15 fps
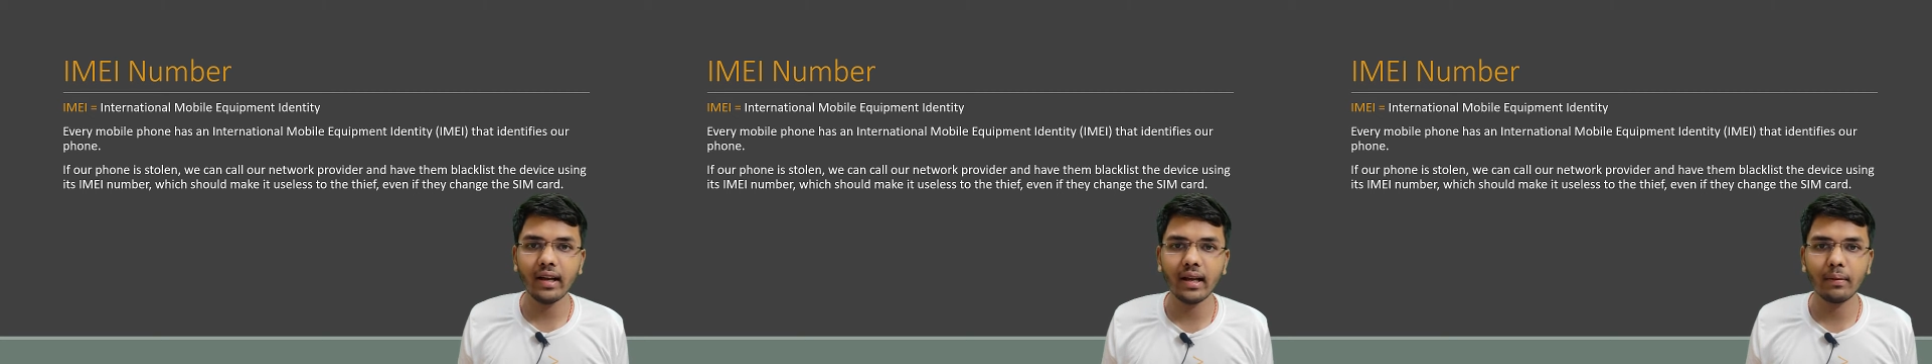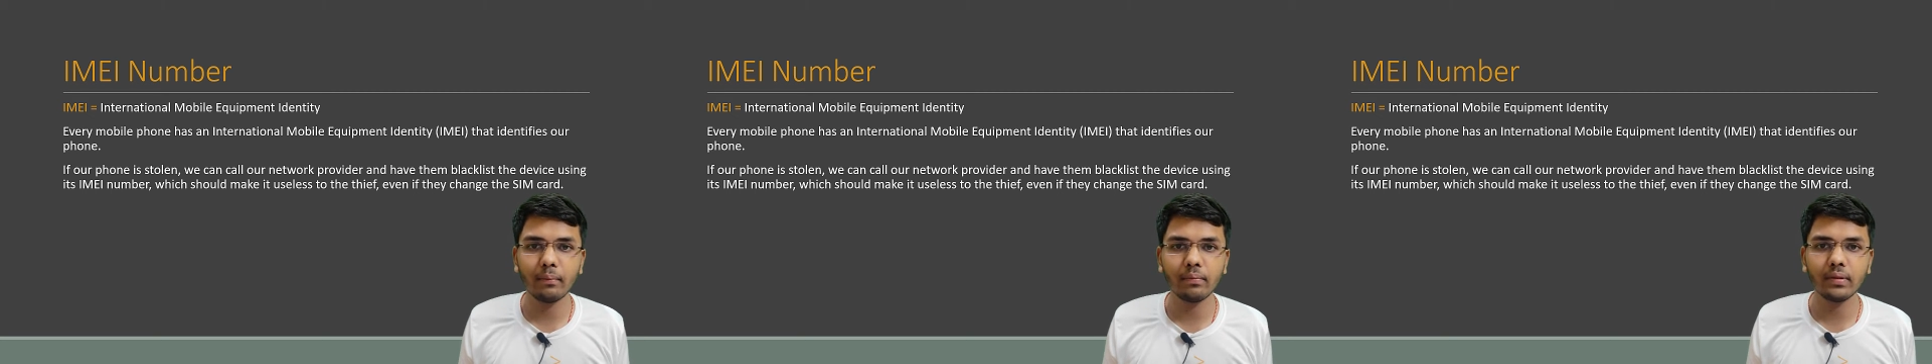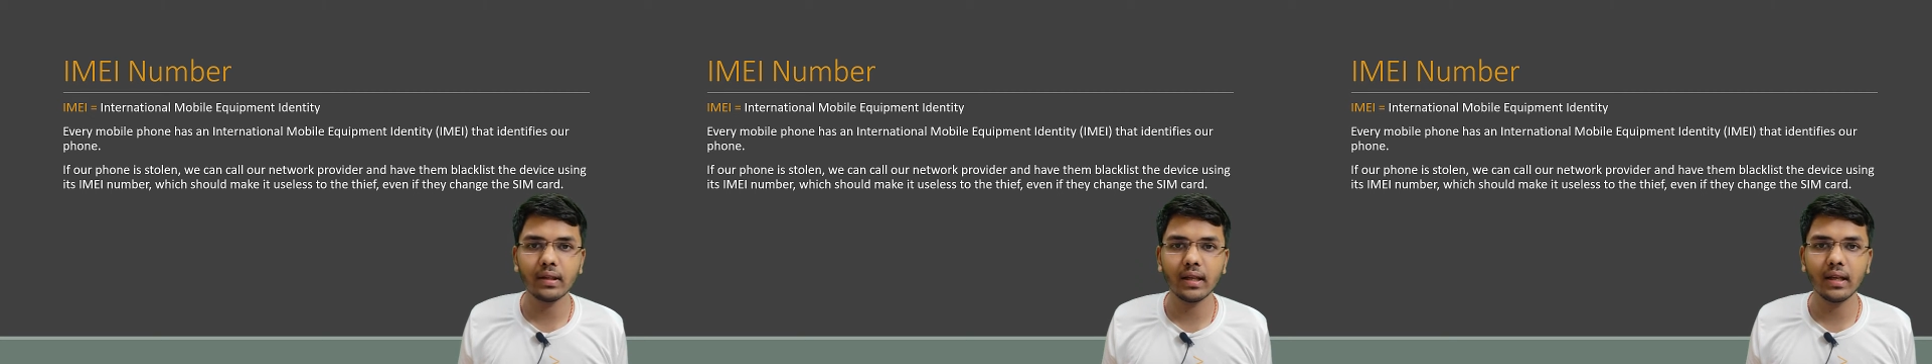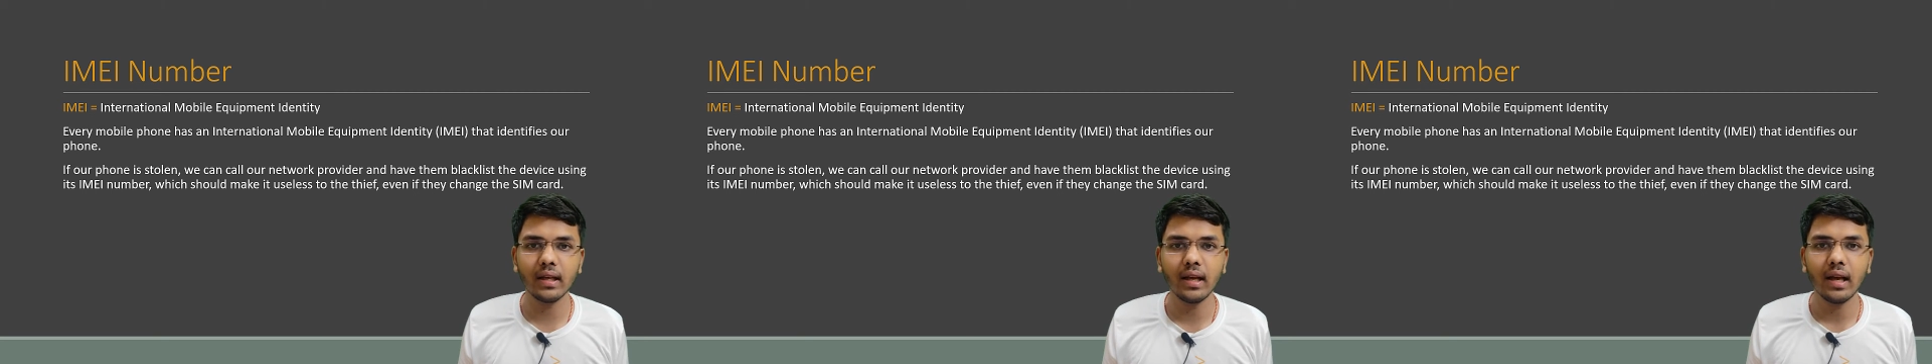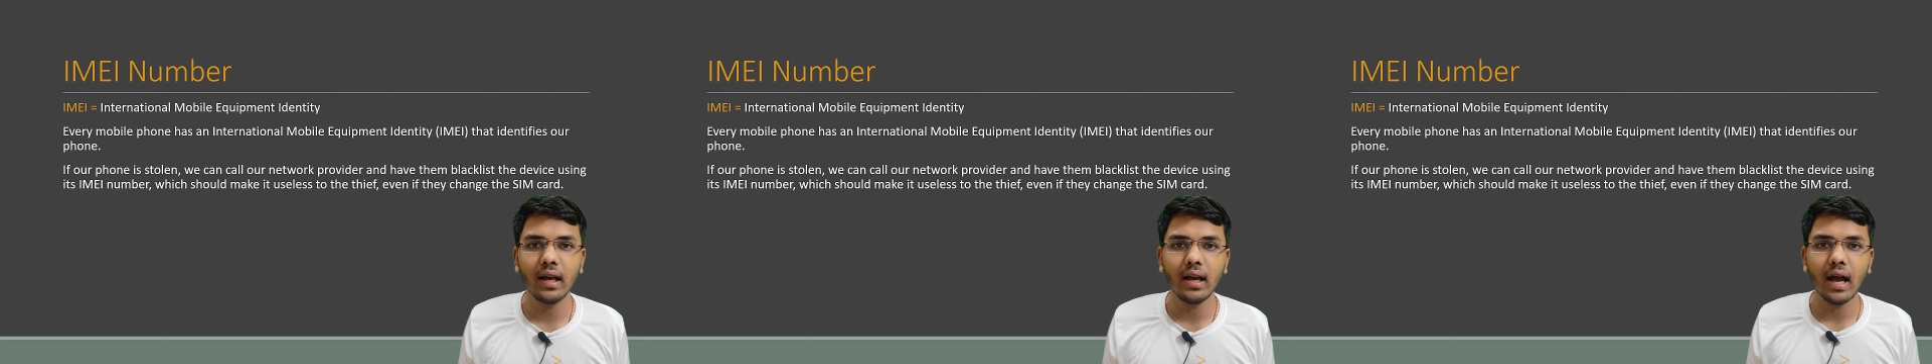him the
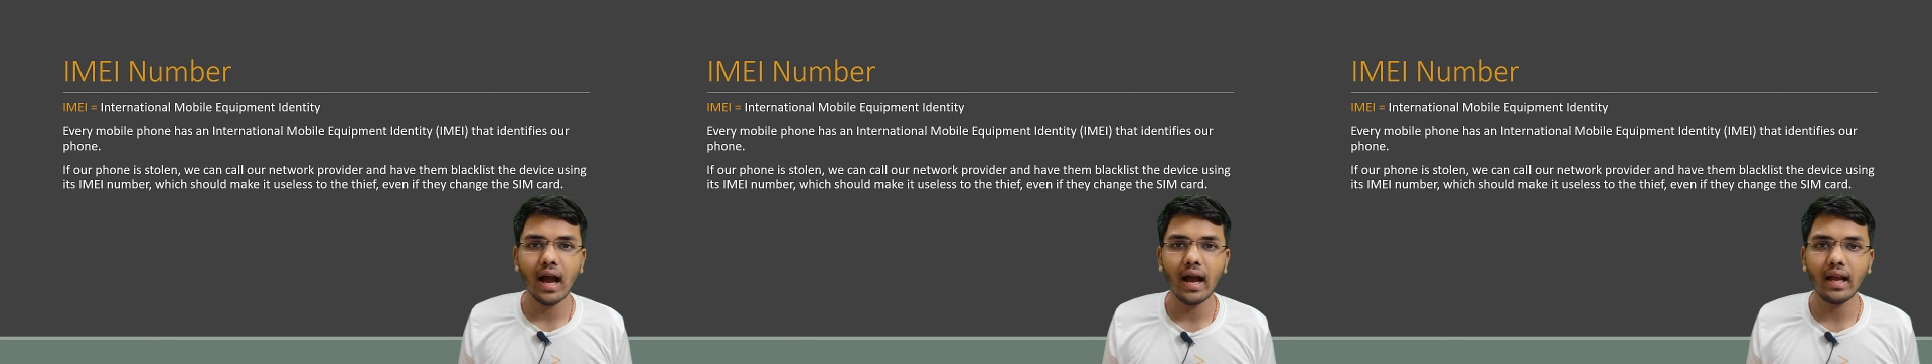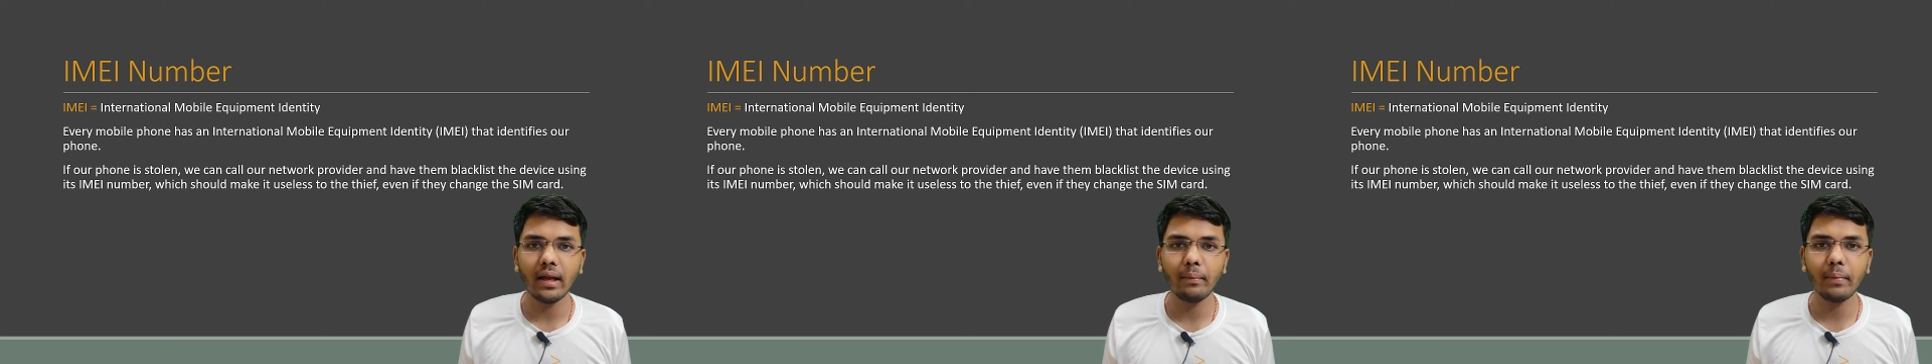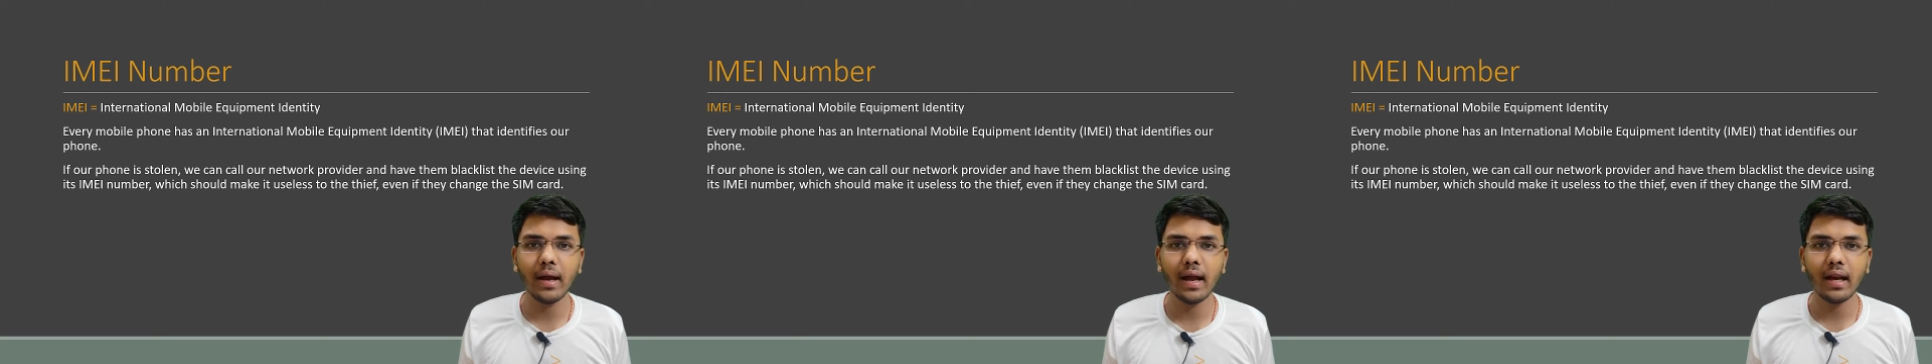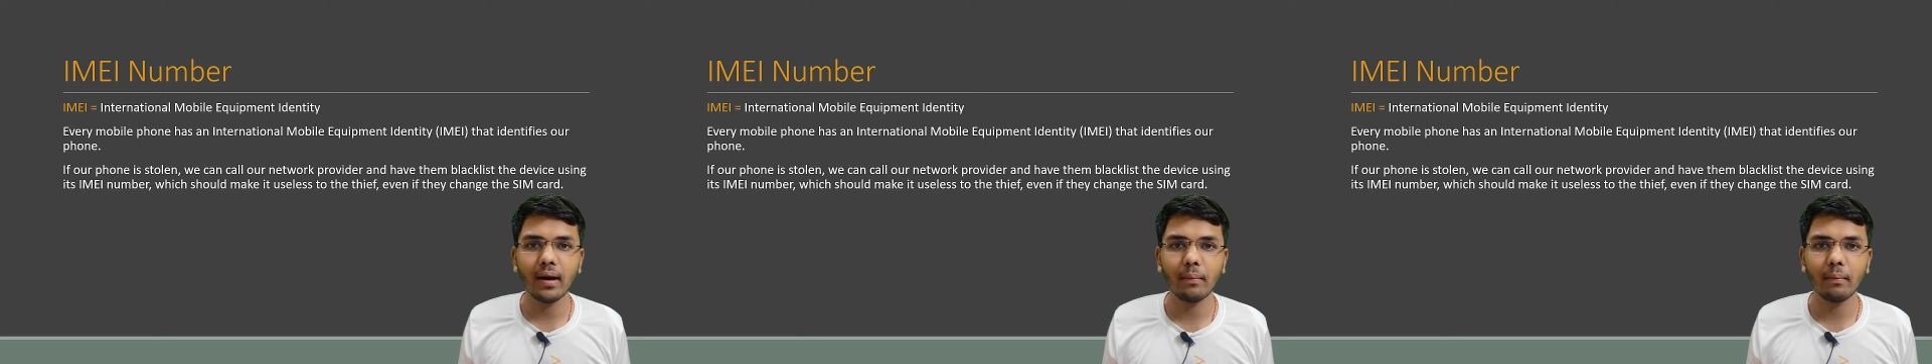IMEI